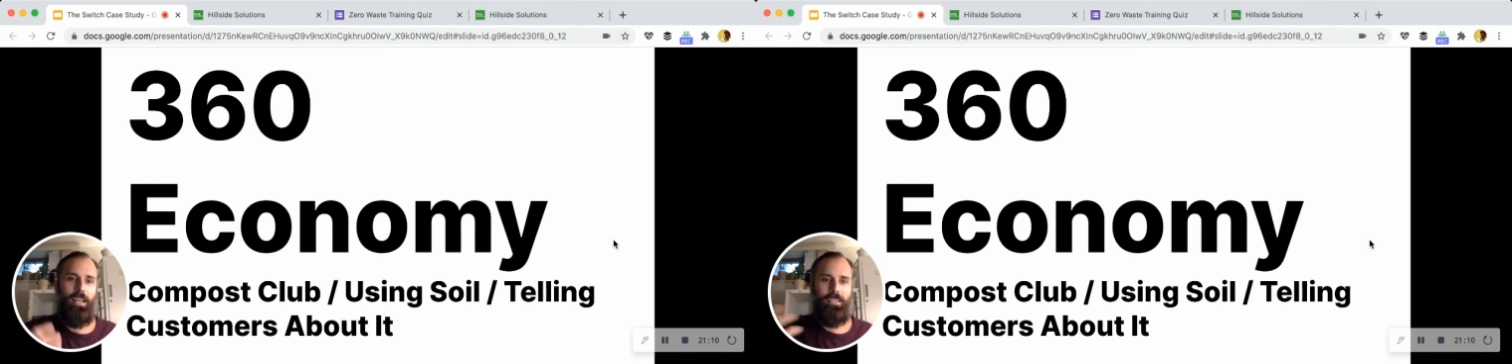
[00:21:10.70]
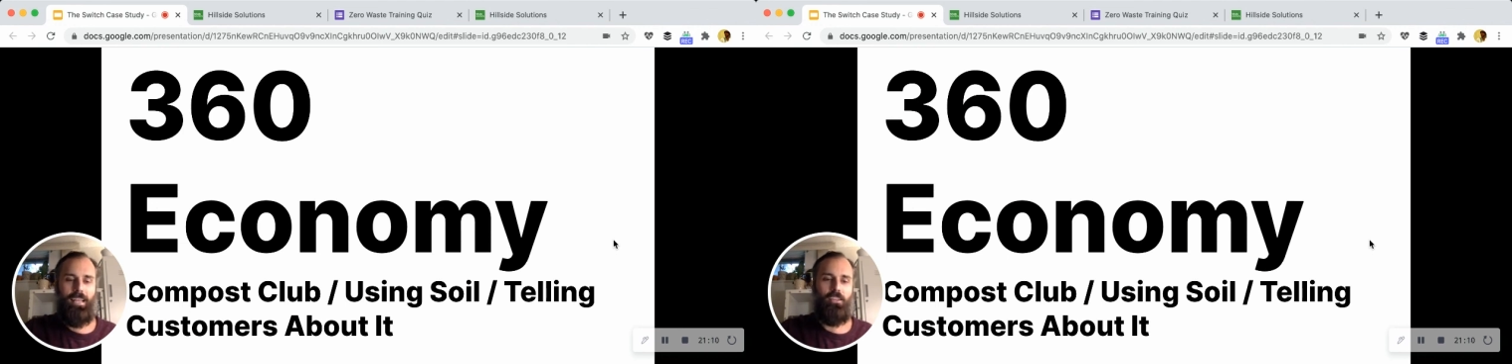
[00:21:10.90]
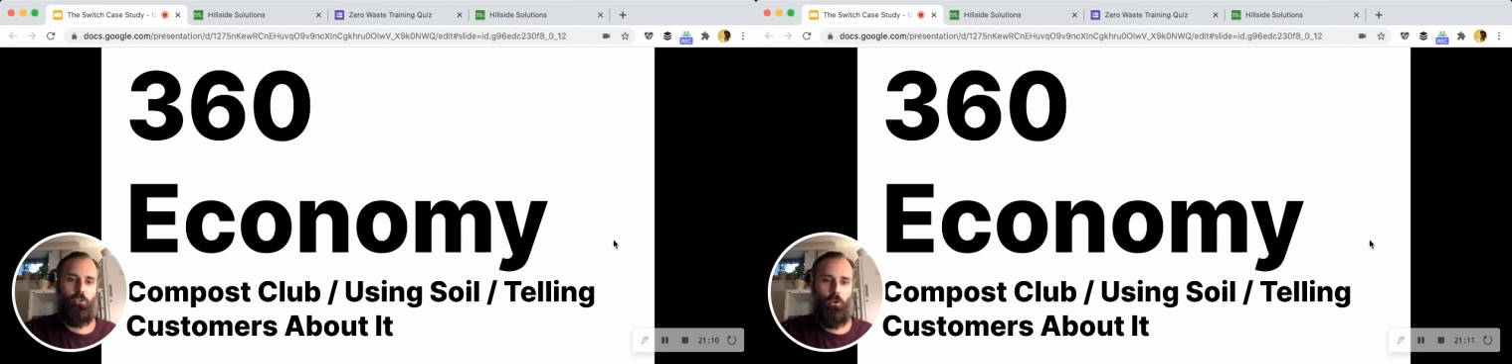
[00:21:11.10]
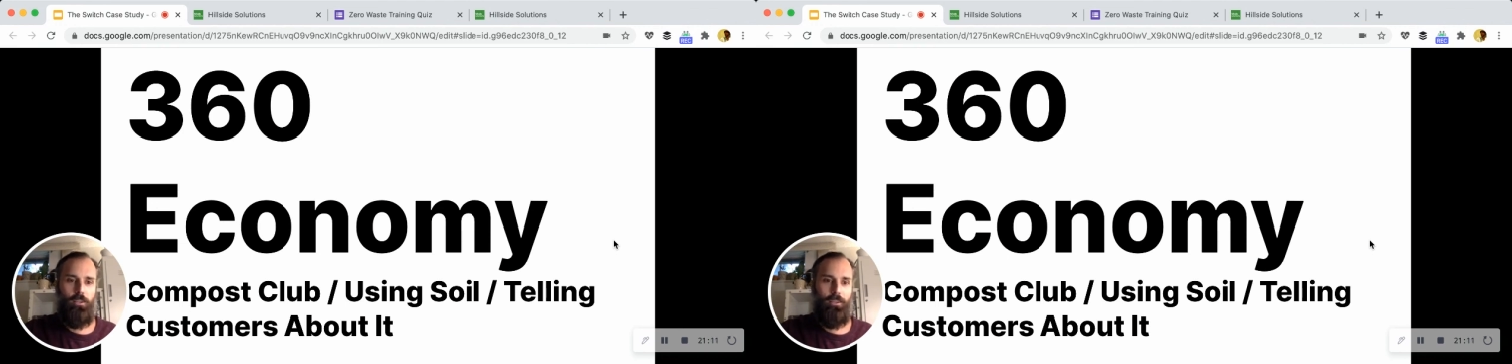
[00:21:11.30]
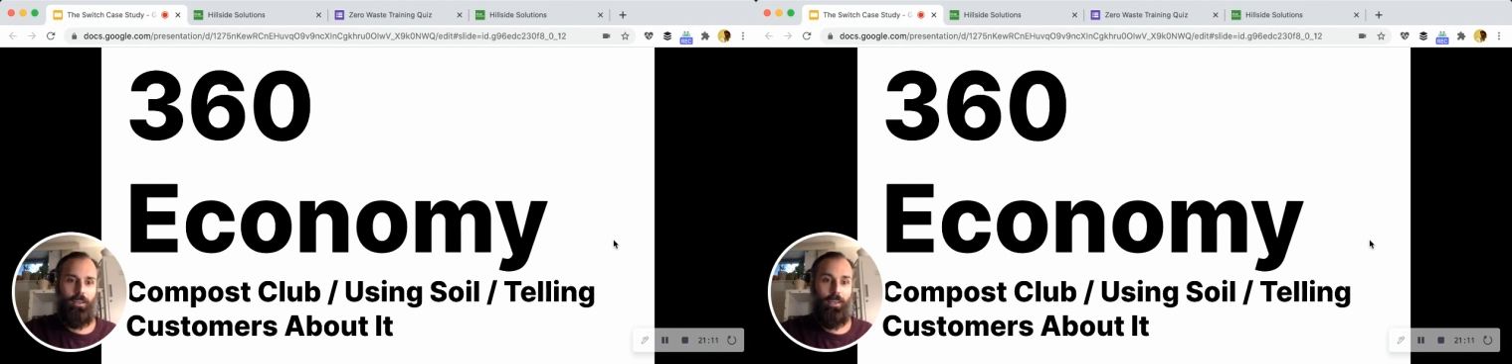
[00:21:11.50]
telling that story.
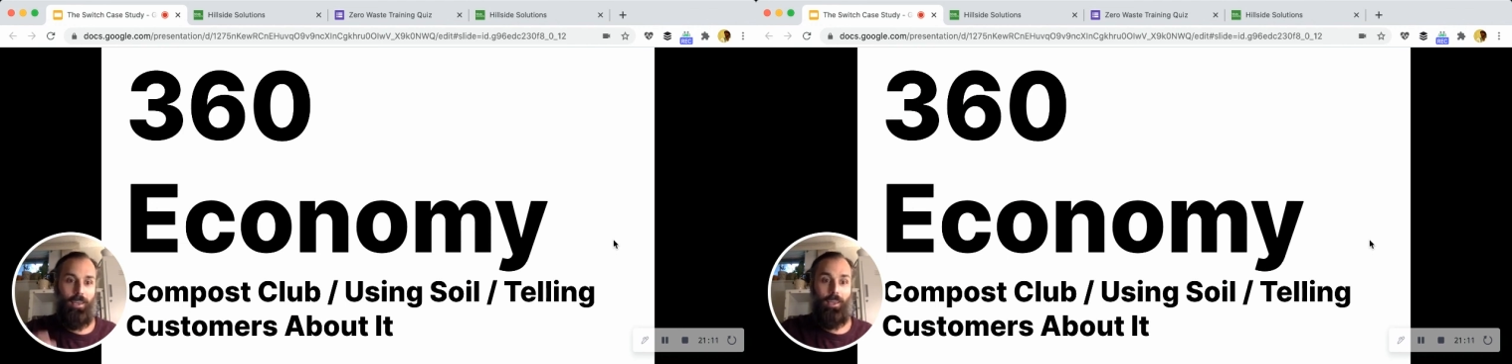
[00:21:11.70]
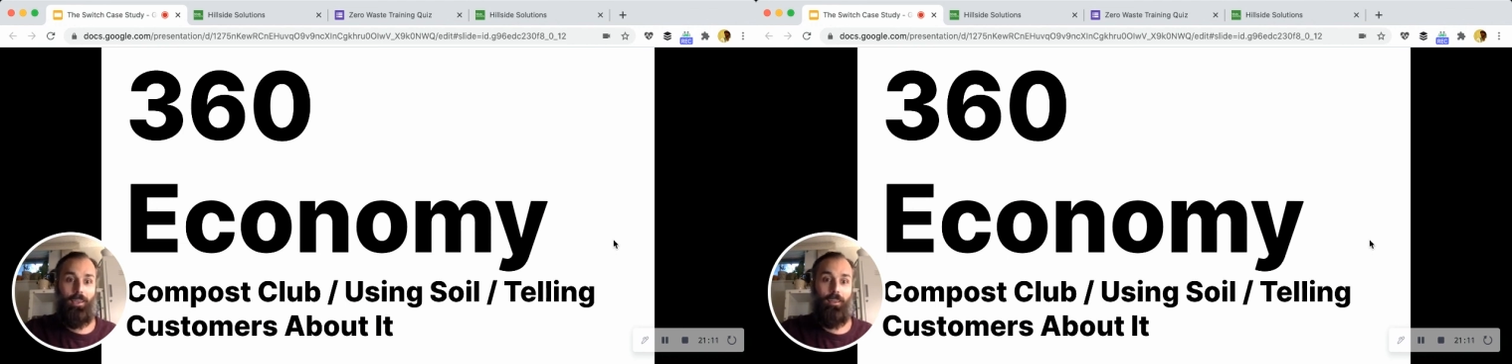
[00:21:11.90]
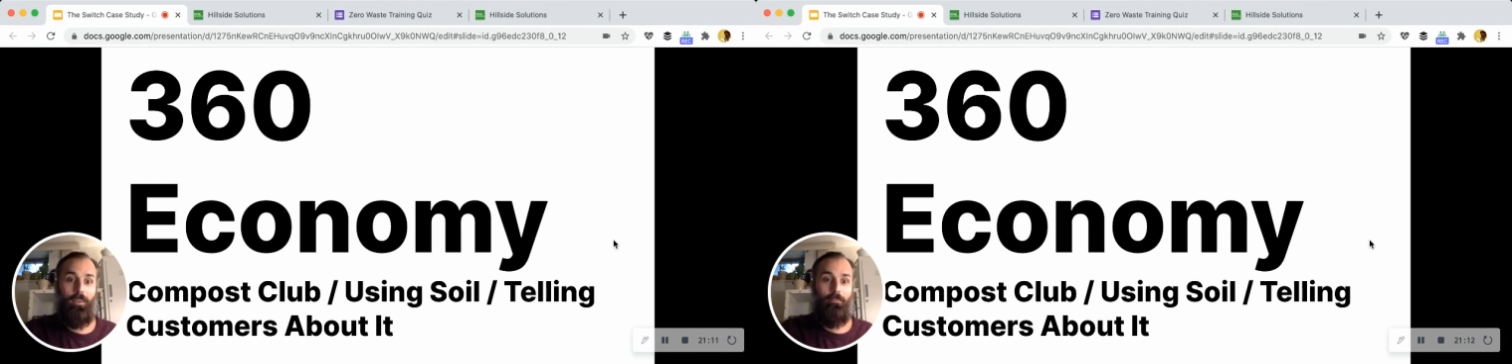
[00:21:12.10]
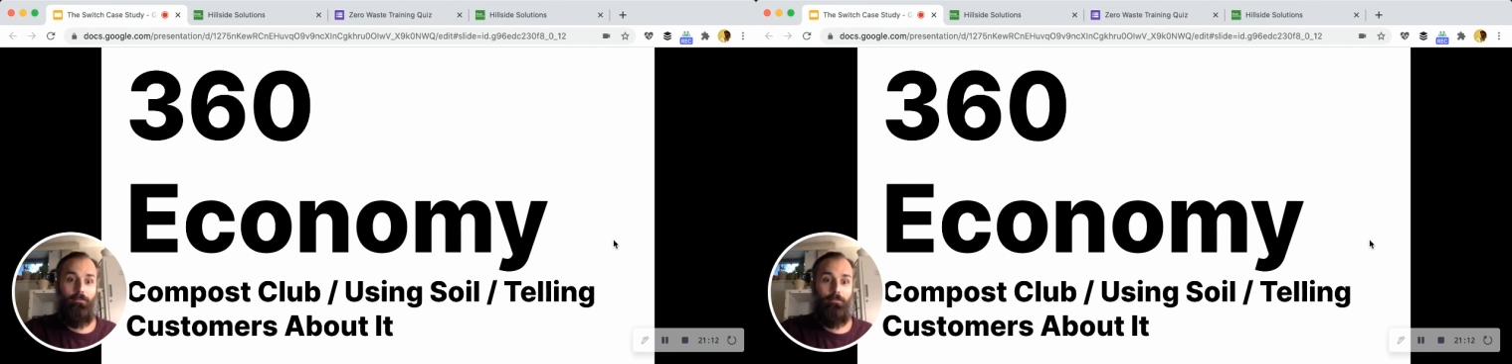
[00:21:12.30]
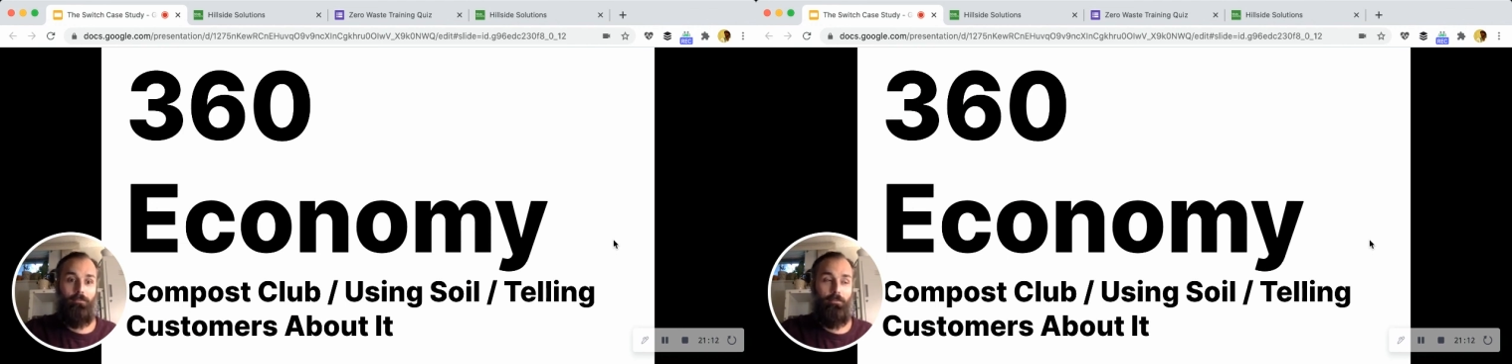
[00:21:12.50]
They're like, hey,
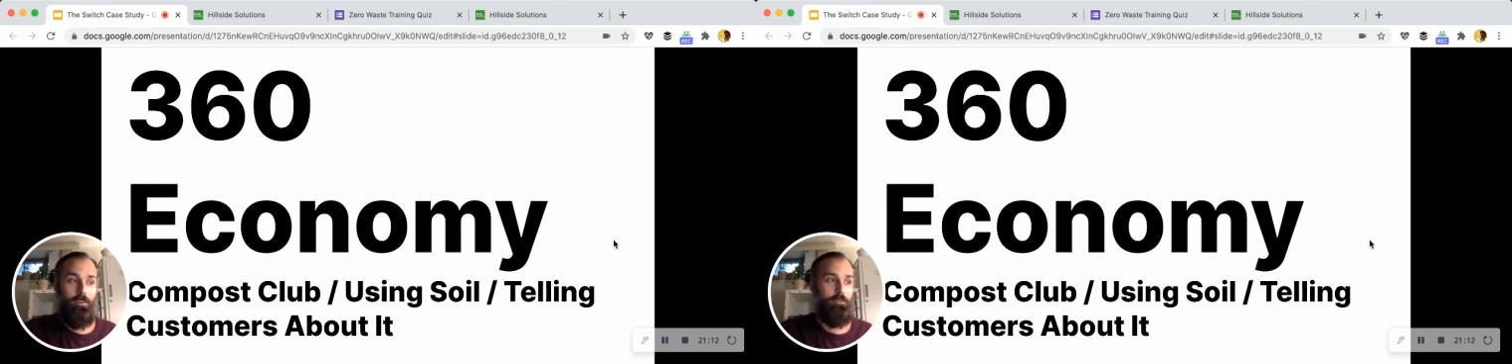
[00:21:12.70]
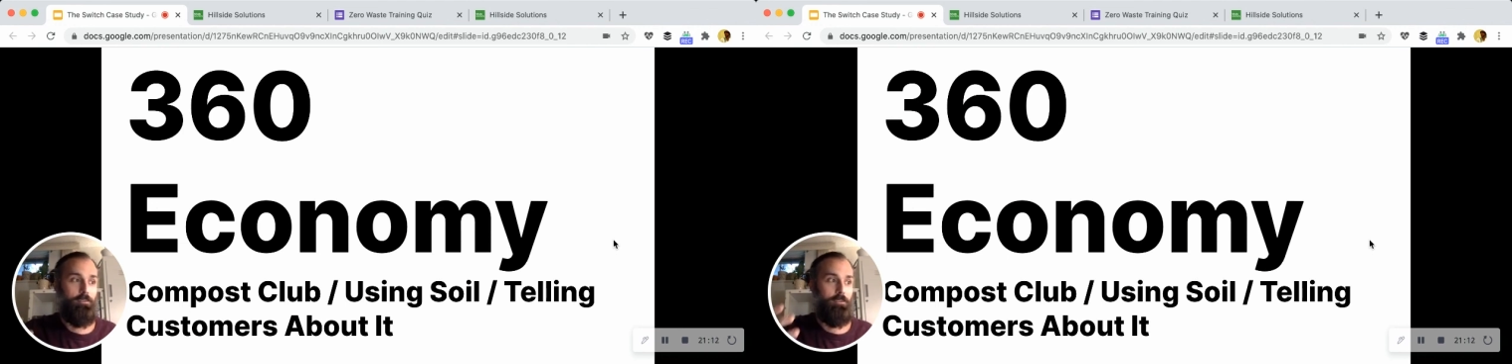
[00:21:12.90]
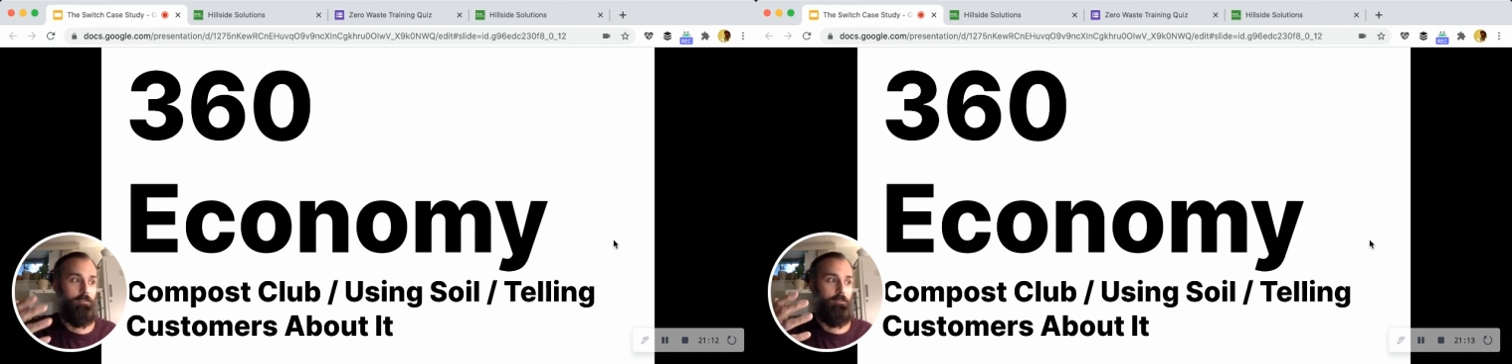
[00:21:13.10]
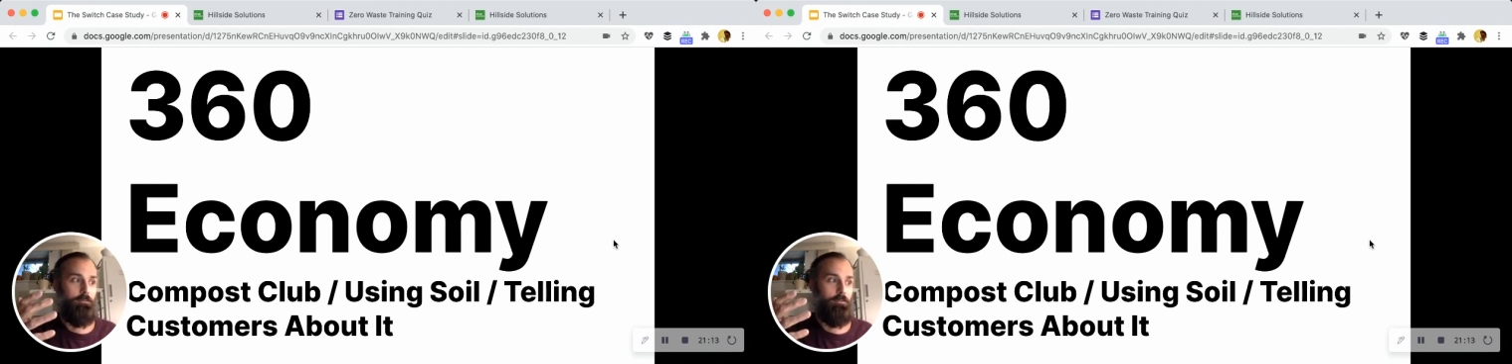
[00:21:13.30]
this